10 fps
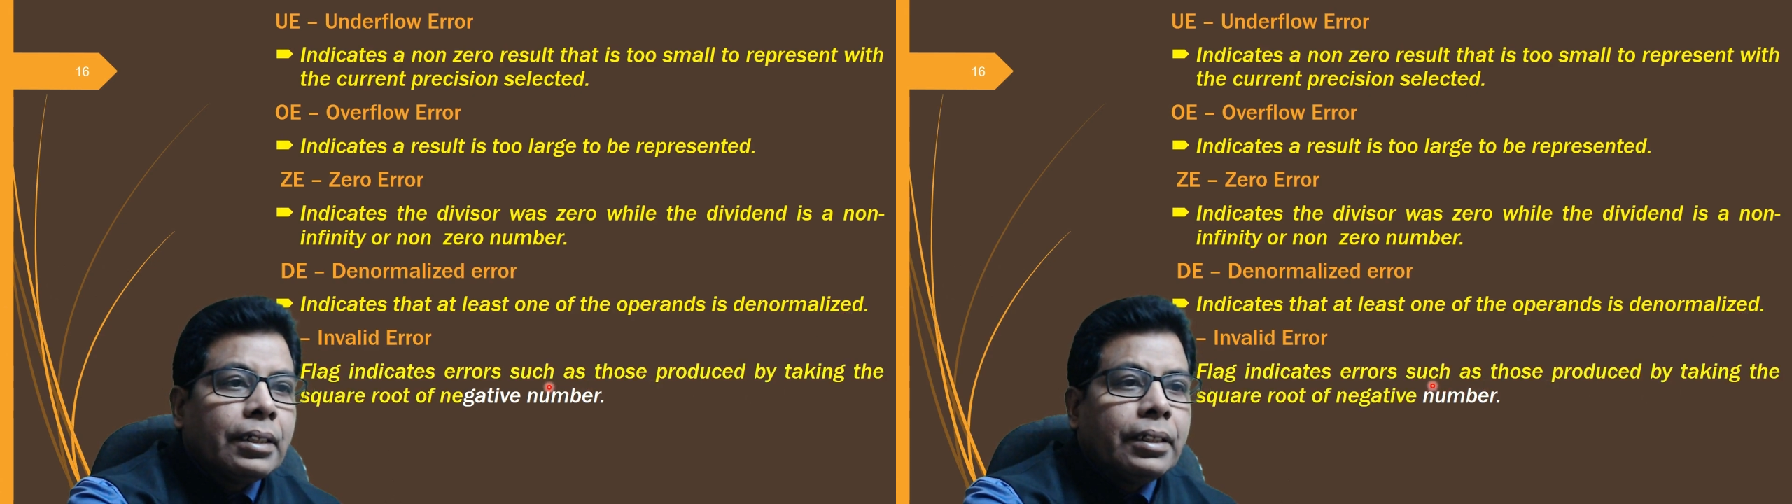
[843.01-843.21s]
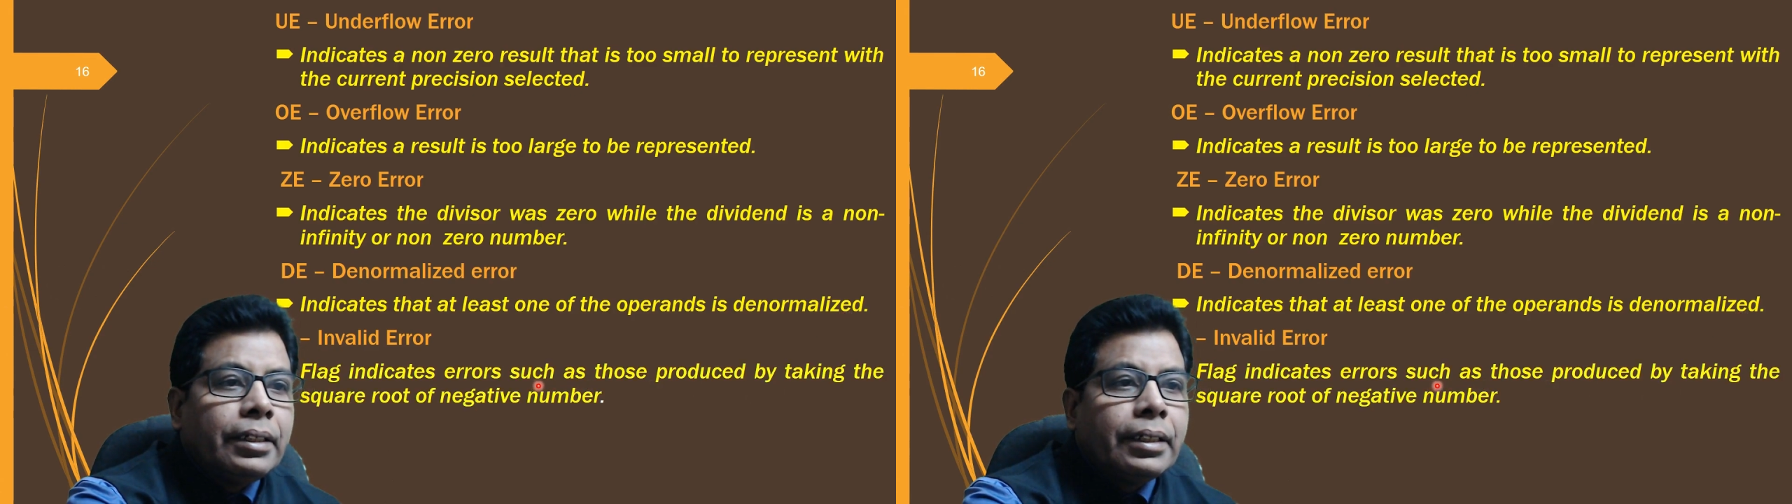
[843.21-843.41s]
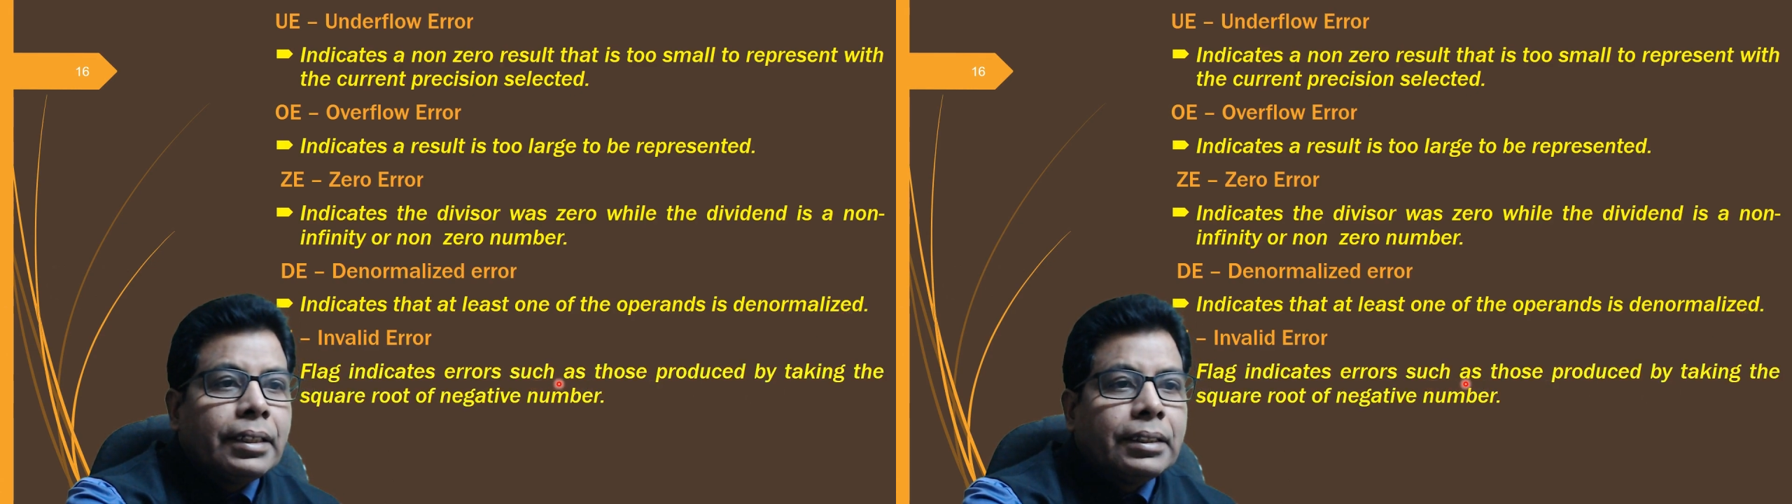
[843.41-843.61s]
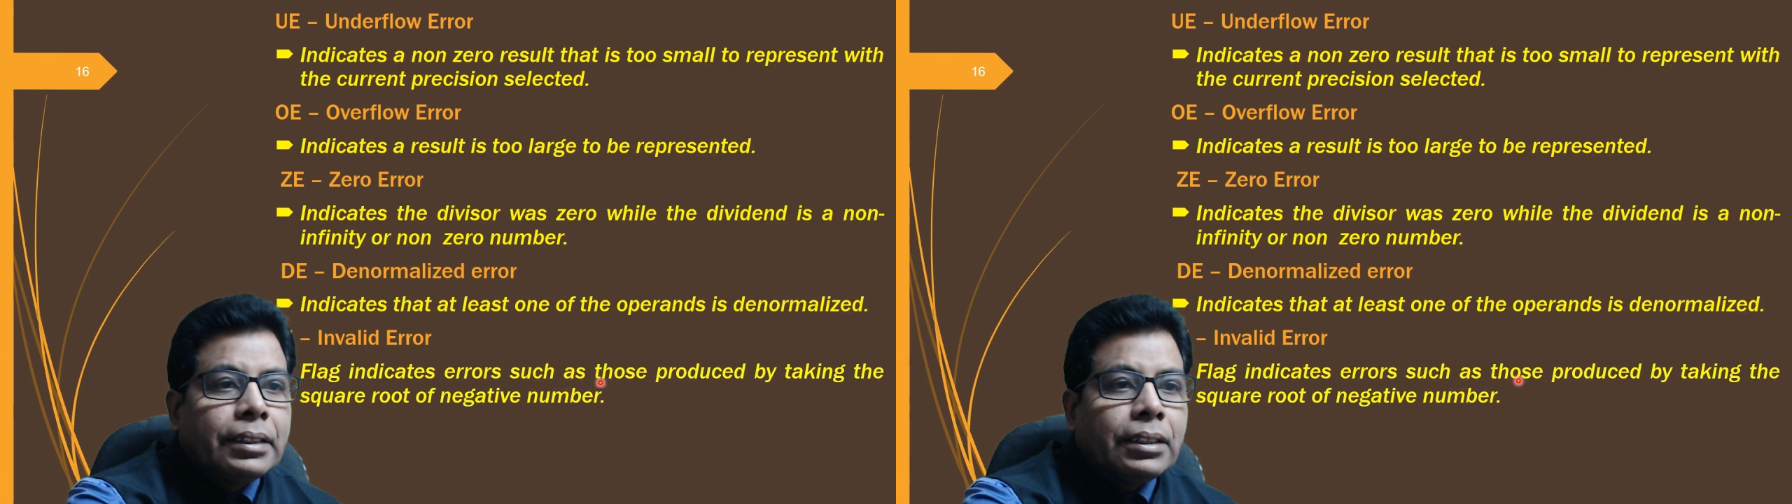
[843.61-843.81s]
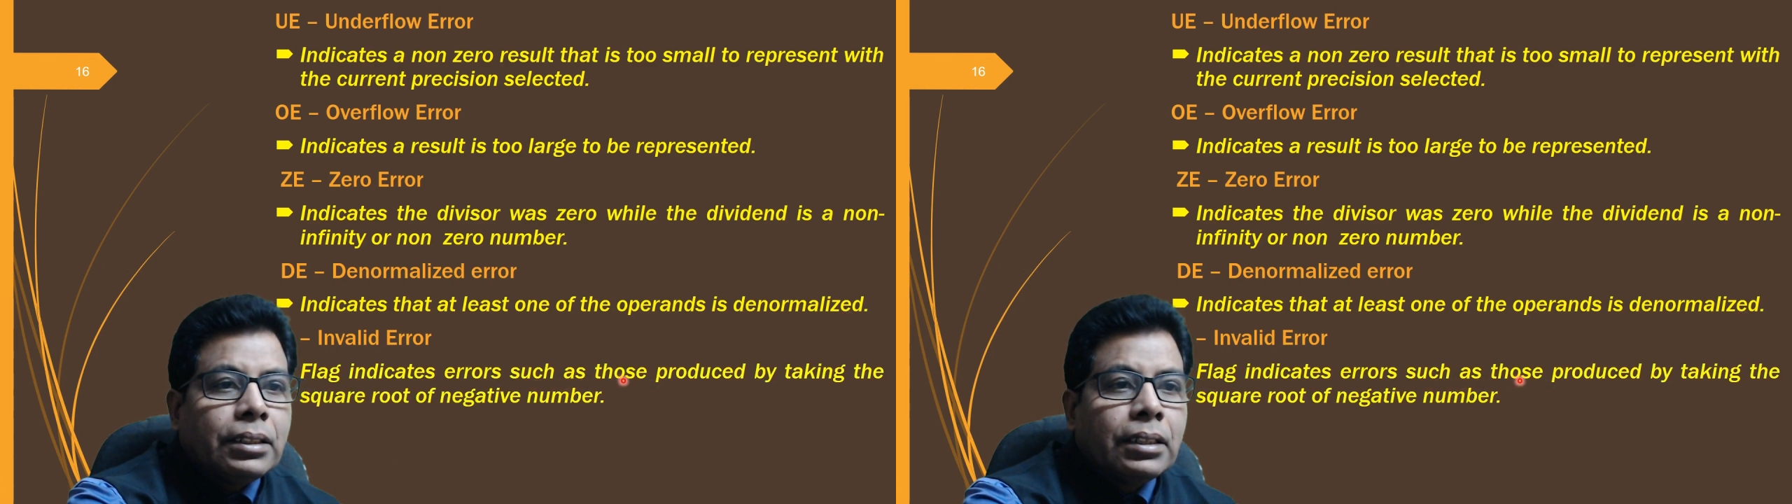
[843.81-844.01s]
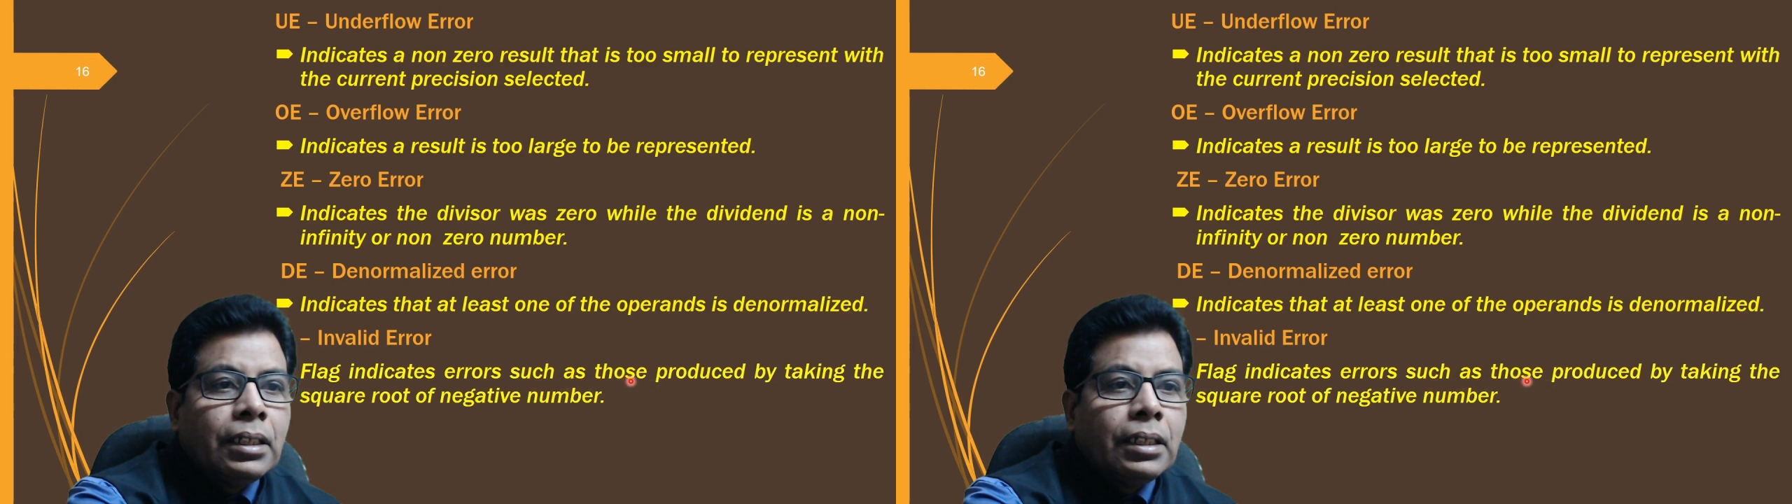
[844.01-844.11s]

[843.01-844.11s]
indicates error